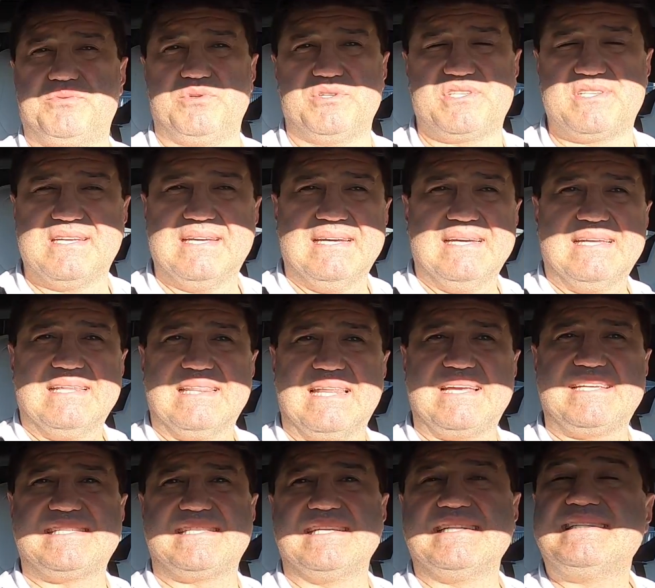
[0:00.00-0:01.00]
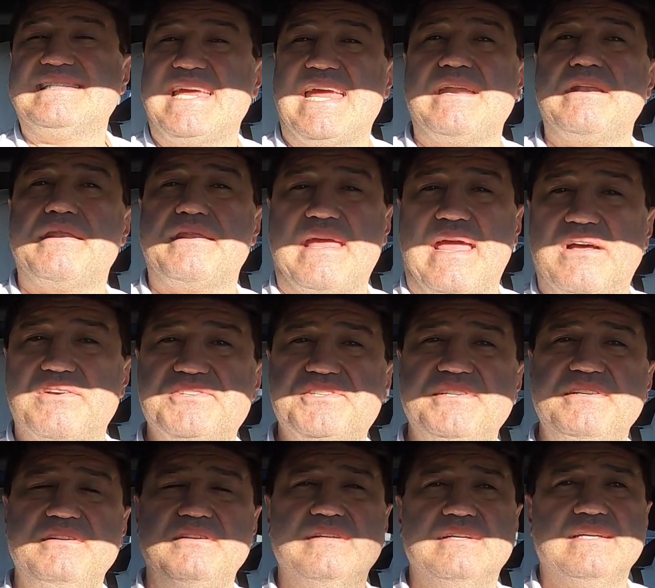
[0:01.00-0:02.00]
was less than
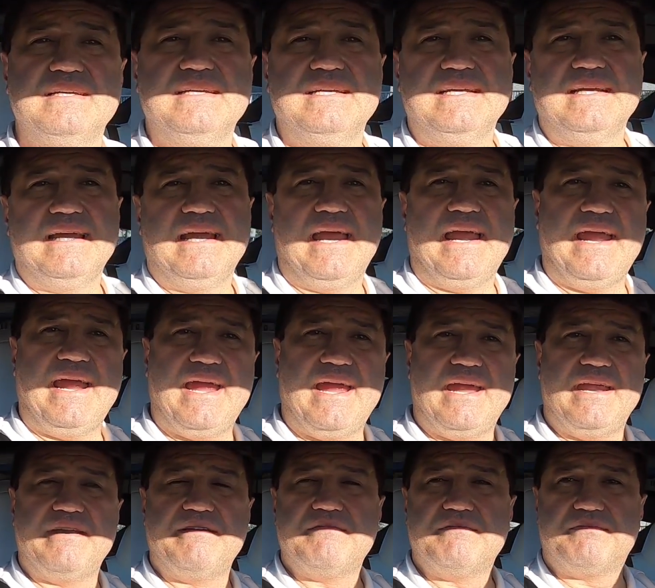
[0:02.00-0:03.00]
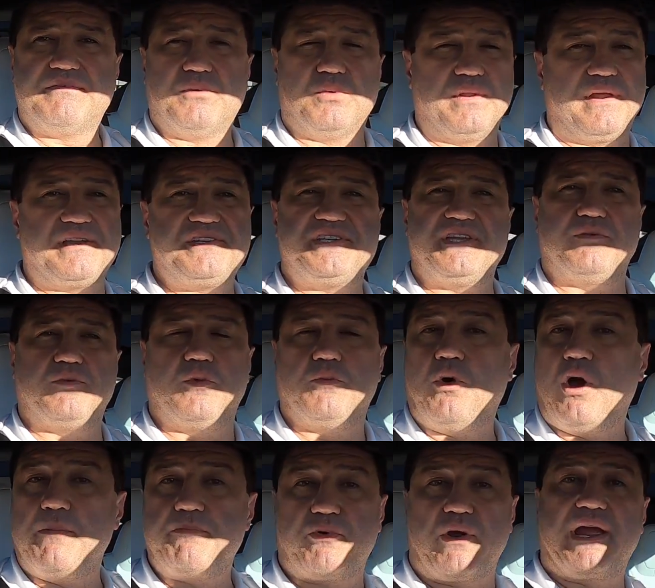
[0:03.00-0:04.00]
10,000. And well, they said, well,
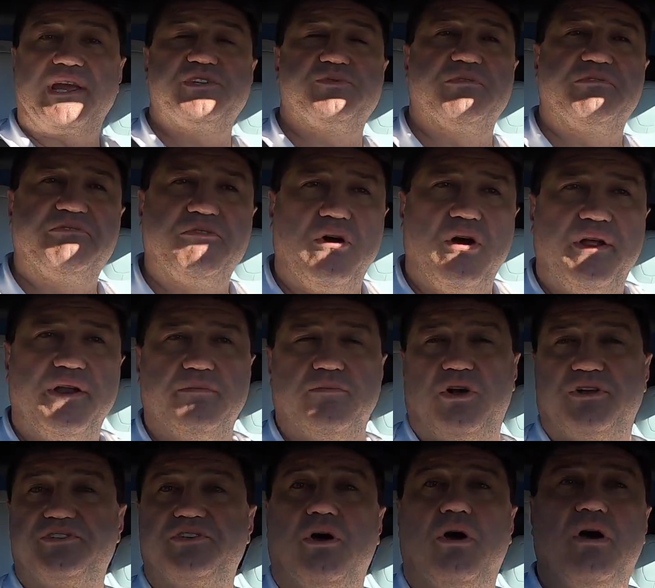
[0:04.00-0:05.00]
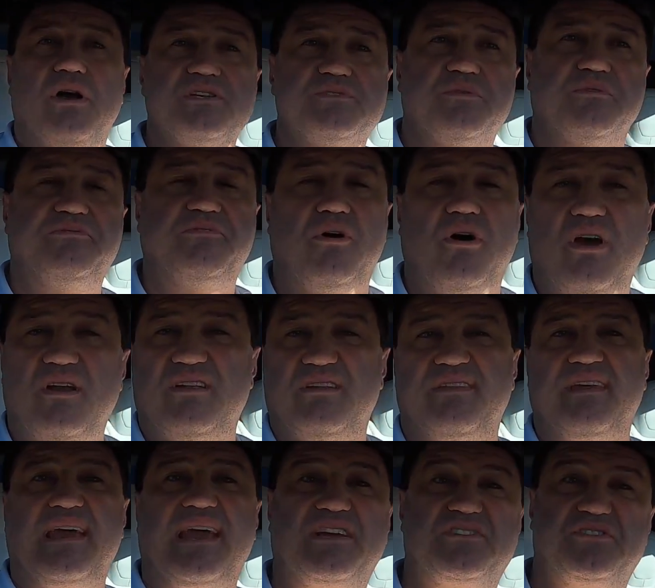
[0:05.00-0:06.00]
my brakes were fine and my tires were fine,
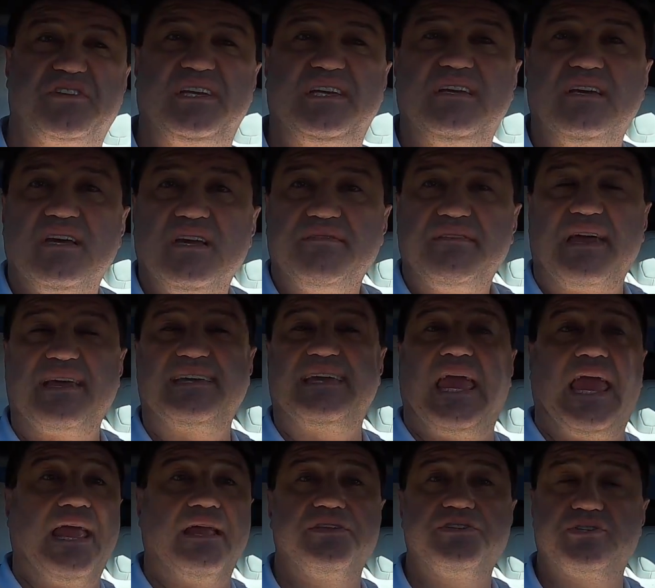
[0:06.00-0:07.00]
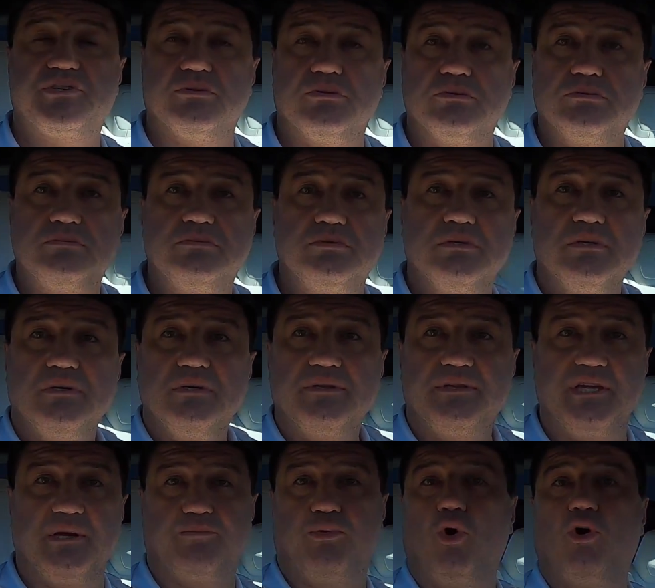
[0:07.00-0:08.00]
and they cancelled
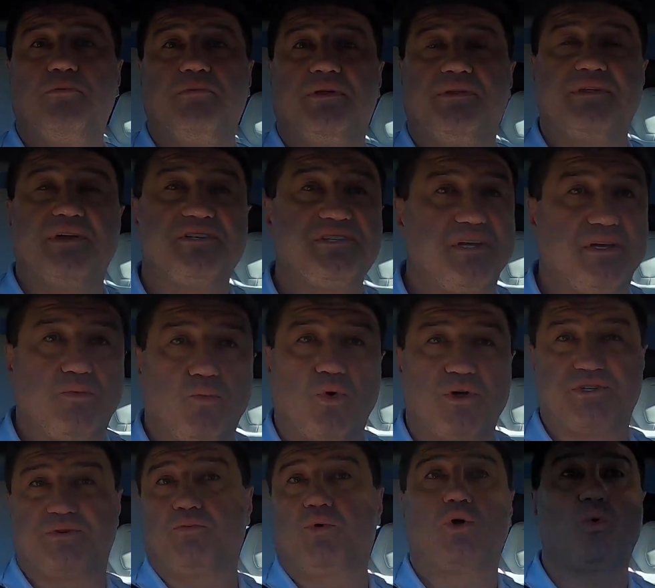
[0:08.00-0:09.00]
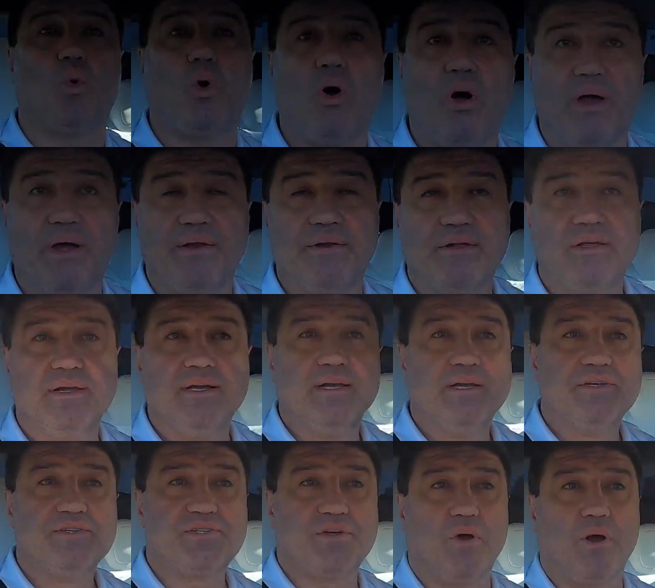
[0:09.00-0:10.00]
the appointment. They said it wasn't required.
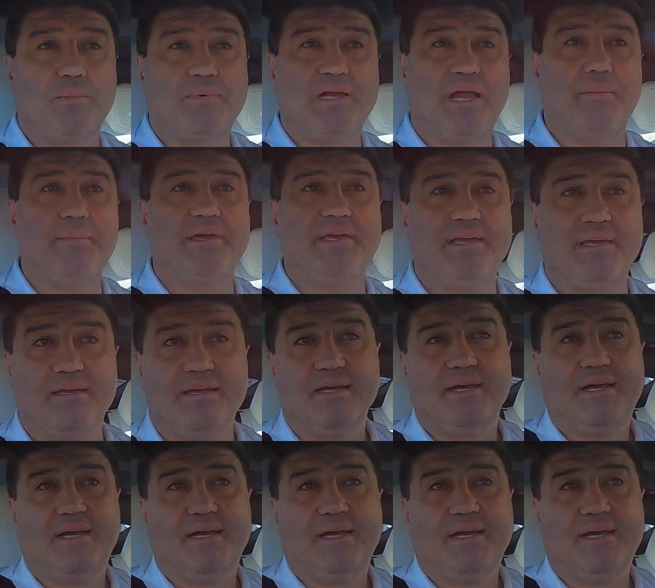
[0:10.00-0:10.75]
So I'm coming,